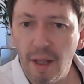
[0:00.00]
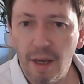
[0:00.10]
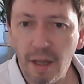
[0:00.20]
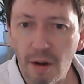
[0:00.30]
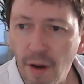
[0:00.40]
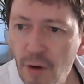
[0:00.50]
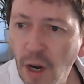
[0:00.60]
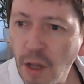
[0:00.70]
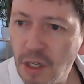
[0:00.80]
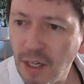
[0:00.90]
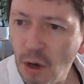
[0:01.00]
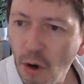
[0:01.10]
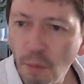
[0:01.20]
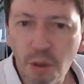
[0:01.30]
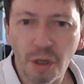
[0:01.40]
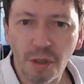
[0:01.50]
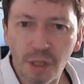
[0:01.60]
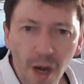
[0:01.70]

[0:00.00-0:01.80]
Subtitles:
You know, I've glutted on options.